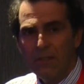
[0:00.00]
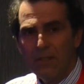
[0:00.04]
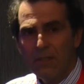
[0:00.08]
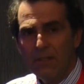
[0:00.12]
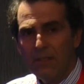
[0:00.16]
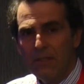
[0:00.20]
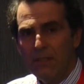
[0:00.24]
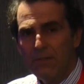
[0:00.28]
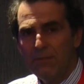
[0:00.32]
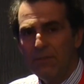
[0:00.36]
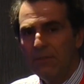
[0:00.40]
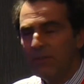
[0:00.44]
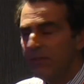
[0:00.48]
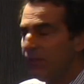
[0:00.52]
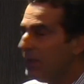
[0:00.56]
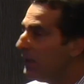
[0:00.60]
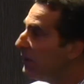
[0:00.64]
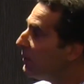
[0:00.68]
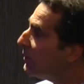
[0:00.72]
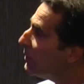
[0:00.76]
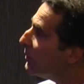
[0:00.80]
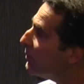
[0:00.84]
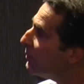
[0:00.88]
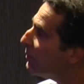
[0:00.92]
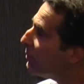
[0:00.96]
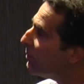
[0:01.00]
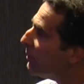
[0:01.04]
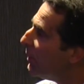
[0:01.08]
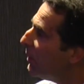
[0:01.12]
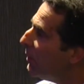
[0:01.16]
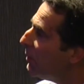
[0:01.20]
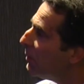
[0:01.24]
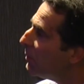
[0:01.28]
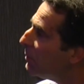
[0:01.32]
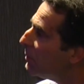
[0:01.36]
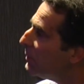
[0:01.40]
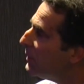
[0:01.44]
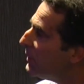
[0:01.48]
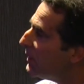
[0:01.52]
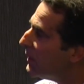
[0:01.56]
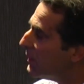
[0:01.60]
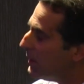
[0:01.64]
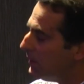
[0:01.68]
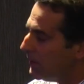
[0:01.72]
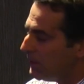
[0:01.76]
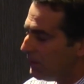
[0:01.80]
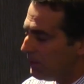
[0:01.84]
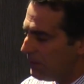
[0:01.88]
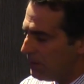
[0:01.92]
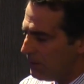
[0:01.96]
that if it's uncontrolled, it
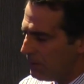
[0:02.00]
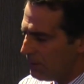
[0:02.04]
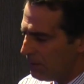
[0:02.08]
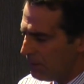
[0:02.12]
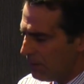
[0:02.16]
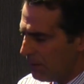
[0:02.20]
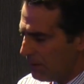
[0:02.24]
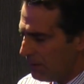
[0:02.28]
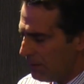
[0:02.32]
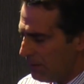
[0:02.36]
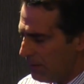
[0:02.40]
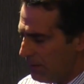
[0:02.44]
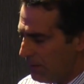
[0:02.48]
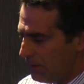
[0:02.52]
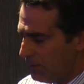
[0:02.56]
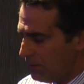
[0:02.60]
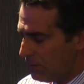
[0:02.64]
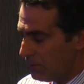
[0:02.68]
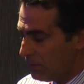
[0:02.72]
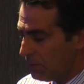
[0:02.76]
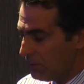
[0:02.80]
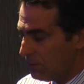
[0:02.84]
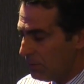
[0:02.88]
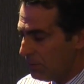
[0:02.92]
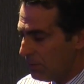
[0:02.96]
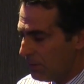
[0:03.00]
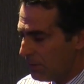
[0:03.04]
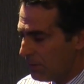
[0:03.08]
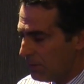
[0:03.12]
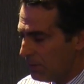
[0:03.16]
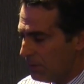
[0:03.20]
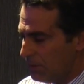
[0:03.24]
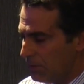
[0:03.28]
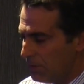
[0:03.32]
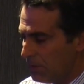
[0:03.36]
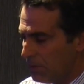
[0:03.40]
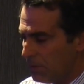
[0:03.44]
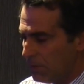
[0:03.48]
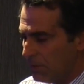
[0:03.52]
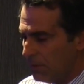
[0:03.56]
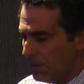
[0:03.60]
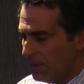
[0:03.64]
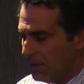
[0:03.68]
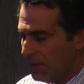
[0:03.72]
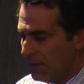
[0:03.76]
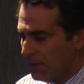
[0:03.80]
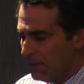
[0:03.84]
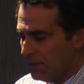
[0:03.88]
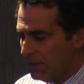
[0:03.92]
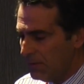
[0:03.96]
can lead to acute,
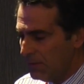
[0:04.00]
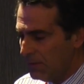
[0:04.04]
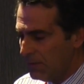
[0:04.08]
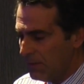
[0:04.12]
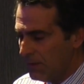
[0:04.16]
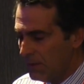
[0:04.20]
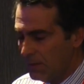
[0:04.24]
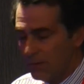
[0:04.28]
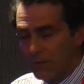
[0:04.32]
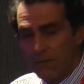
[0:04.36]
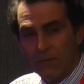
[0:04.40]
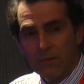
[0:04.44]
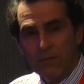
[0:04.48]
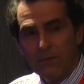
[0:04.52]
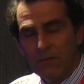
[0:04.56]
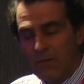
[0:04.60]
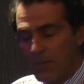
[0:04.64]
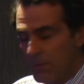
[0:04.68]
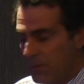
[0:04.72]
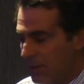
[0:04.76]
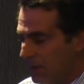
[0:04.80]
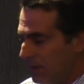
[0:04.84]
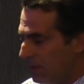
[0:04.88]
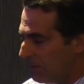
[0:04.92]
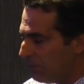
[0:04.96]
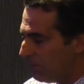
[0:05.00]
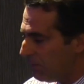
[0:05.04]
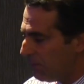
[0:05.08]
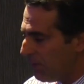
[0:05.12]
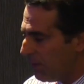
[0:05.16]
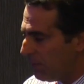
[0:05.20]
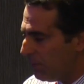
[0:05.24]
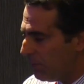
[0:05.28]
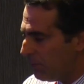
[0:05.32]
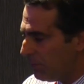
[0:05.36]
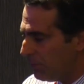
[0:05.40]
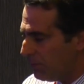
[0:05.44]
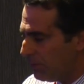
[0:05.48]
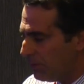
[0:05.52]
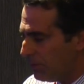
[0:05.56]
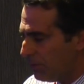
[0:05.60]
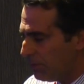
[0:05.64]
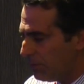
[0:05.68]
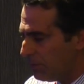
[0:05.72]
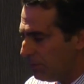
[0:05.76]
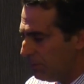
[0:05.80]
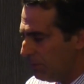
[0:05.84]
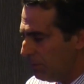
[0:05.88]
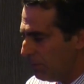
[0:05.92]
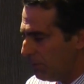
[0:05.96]
chronic and systemic inflammatory
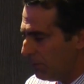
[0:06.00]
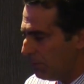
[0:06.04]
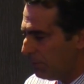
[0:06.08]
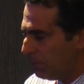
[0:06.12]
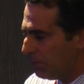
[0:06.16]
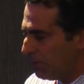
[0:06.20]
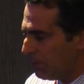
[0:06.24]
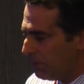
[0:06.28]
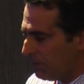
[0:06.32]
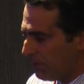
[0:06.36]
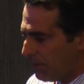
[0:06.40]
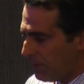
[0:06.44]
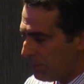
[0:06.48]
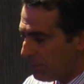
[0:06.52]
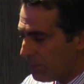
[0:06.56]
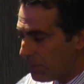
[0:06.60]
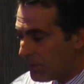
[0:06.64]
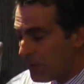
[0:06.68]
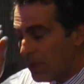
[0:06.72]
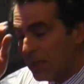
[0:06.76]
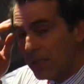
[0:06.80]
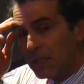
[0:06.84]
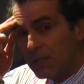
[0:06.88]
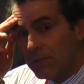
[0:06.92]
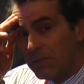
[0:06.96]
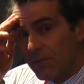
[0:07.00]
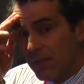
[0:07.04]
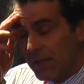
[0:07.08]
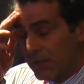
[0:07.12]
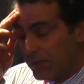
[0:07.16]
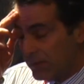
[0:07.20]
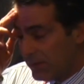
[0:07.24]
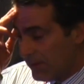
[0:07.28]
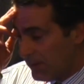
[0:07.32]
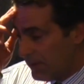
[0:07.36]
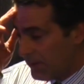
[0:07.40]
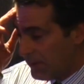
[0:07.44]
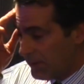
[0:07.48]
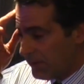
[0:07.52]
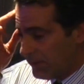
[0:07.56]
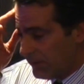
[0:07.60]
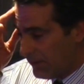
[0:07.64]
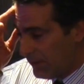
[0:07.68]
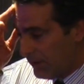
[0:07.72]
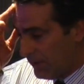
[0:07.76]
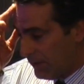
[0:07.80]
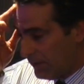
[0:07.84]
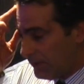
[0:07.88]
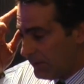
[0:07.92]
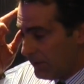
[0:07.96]
disorders, for example, cardiovascular
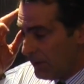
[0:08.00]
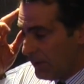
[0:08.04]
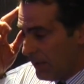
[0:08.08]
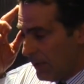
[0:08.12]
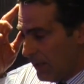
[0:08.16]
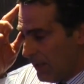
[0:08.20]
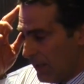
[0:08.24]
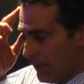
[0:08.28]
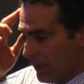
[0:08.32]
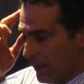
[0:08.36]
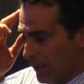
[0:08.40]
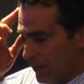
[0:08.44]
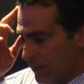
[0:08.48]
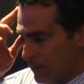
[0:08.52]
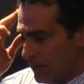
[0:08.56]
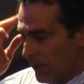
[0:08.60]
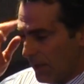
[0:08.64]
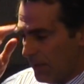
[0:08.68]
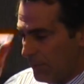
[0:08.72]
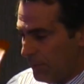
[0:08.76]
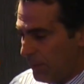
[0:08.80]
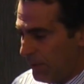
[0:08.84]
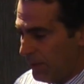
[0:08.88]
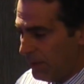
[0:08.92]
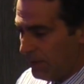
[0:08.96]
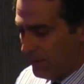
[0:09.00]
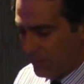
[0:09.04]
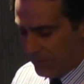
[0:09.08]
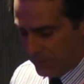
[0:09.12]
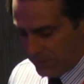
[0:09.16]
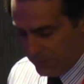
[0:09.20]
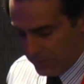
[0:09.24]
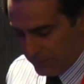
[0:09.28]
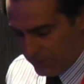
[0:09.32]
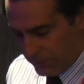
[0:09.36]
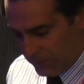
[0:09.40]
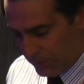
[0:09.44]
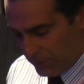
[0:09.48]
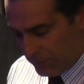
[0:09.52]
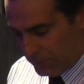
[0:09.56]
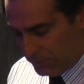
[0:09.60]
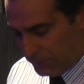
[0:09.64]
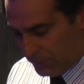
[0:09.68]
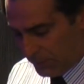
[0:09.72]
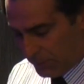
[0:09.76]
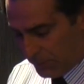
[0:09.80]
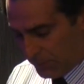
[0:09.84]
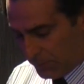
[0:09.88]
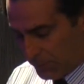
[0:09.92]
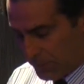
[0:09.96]
disease, diabetes, and so
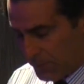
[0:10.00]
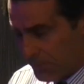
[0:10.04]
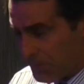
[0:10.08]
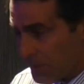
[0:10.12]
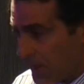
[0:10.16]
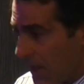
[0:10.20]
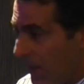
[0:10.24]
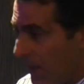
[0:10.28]
forth.